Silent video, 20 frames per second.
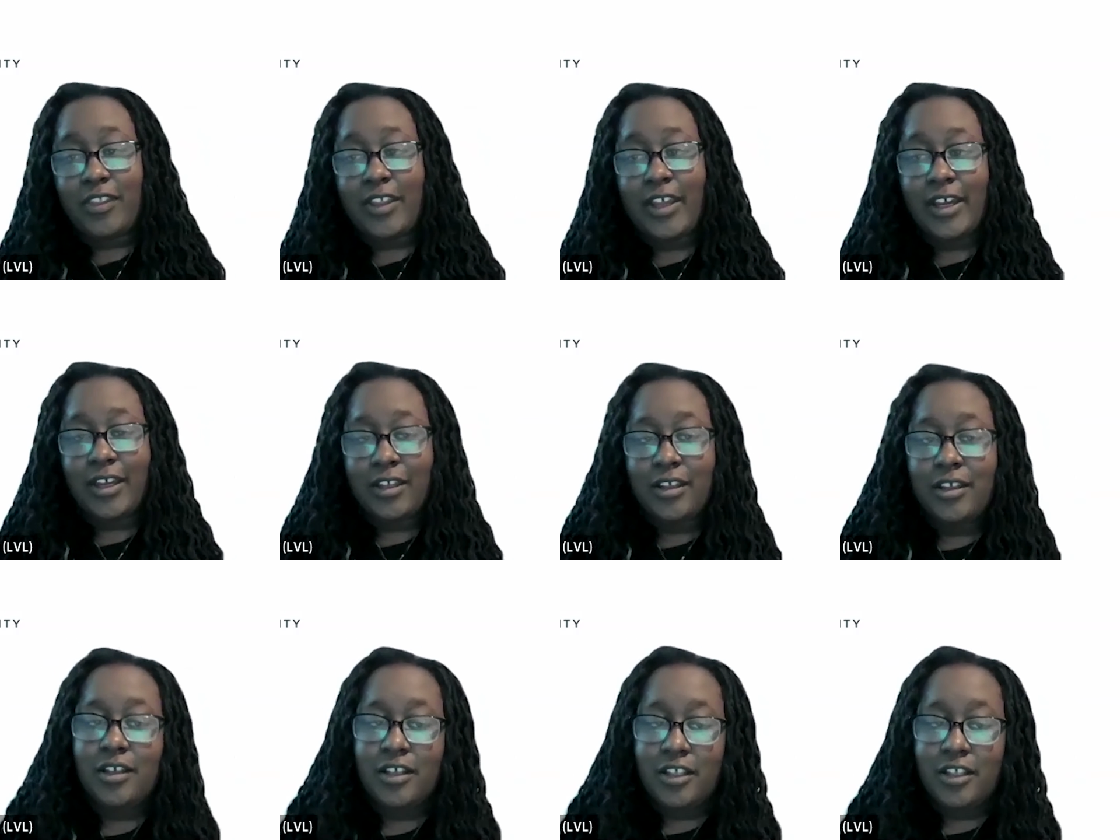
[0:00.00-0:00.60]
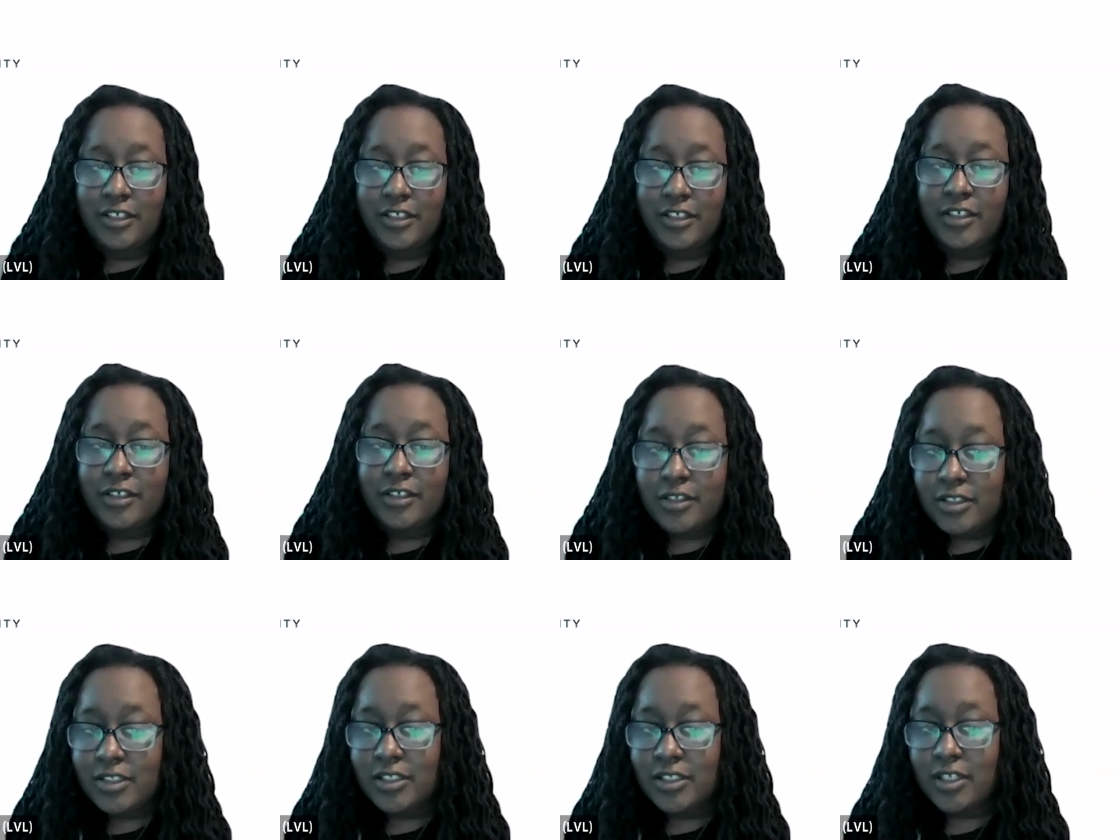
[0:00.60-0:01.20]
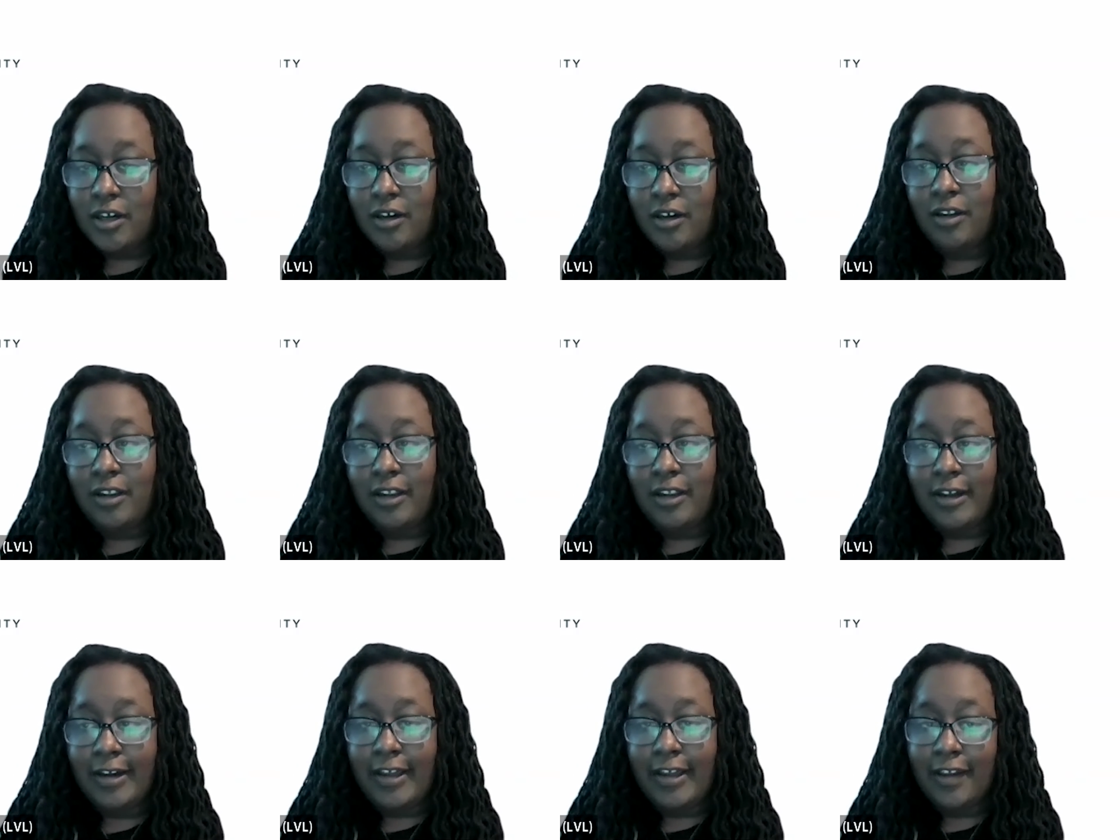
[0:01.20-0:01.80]
that concludes our
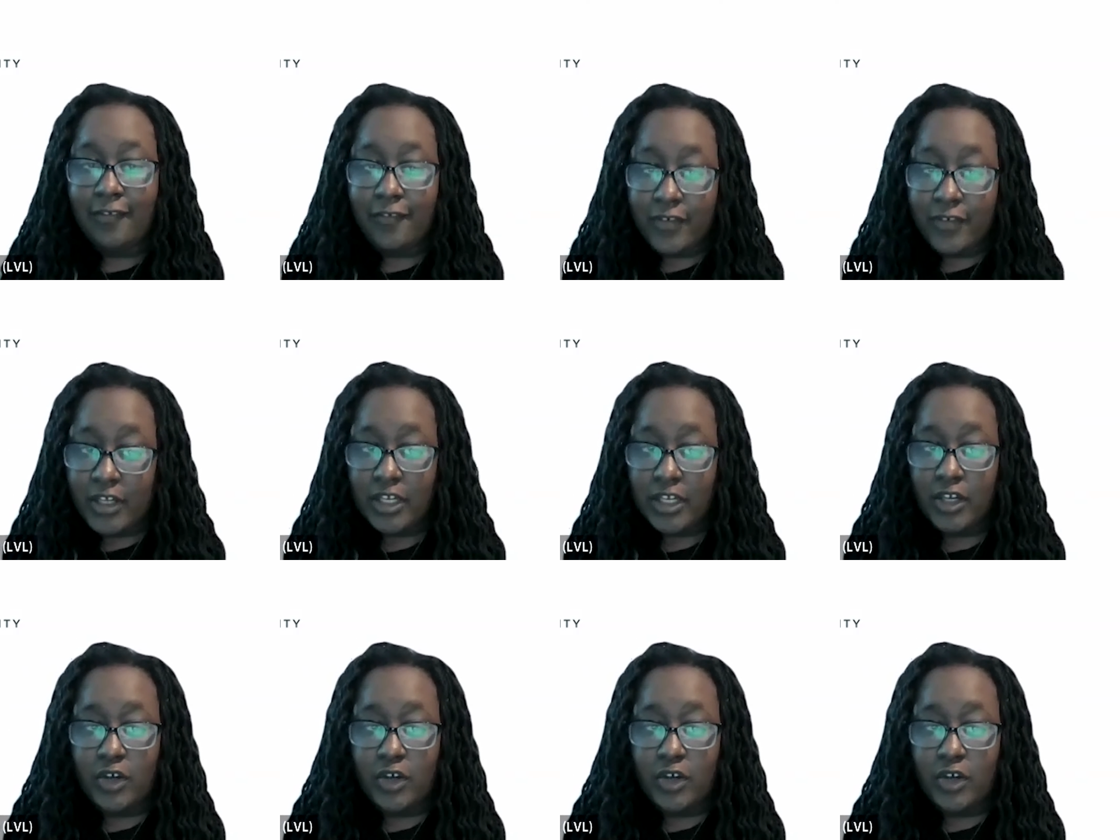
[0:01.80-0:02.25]
live